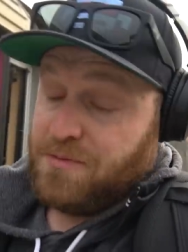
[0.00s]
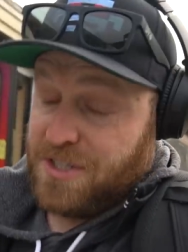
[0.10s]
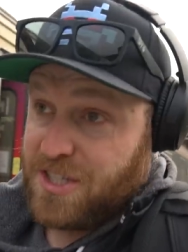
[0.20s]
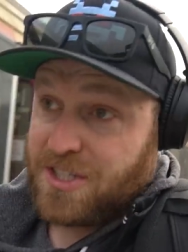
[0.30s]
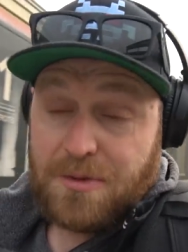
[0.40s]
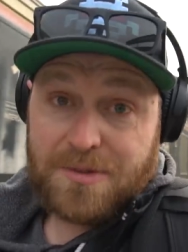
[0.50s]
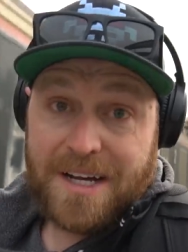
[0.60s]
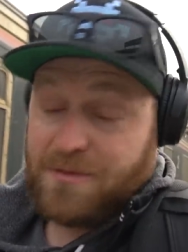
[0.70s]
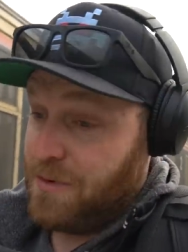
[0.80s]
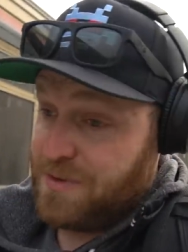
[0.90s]
Which is so
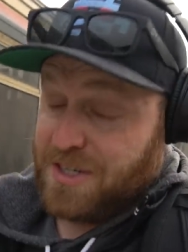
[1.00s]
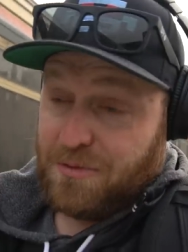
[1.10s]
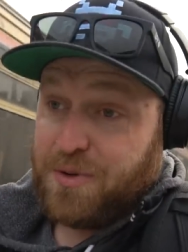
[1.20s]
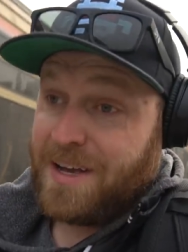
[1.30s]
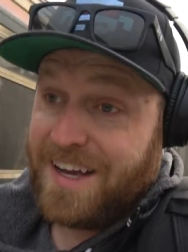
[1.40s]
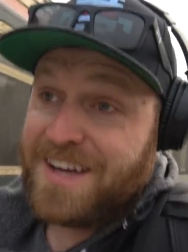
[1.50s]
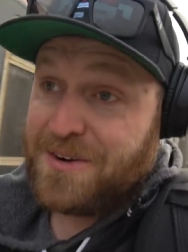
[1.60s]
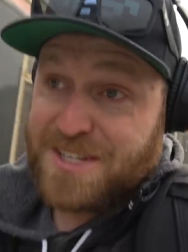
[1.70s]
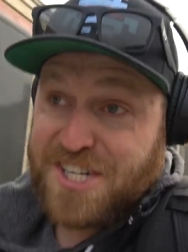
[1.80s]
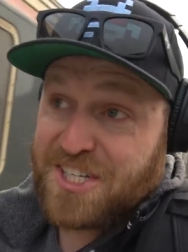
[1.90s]
nice,
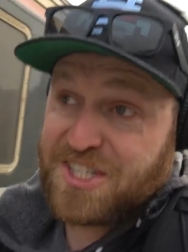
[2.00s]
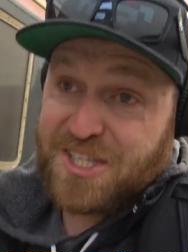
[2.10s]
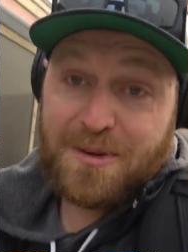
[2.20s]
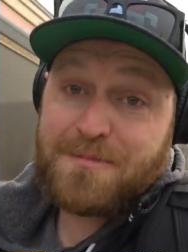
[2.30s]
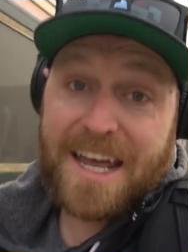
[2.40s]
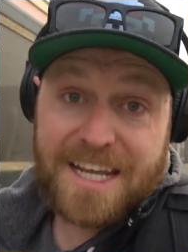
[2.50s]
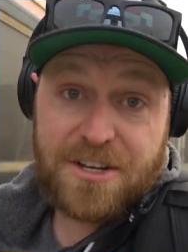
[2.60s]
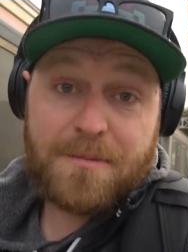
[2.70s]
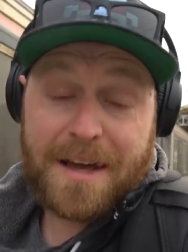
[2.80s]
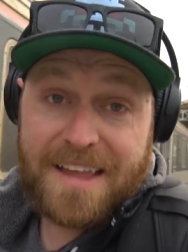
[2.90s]
which is, Maddie,
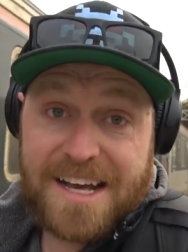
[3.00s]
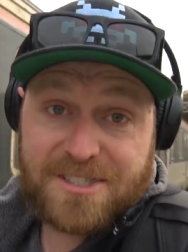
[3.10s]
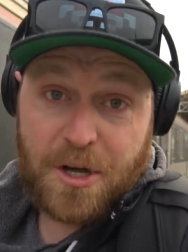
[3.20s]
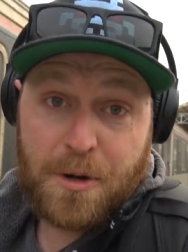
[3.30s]
you're my last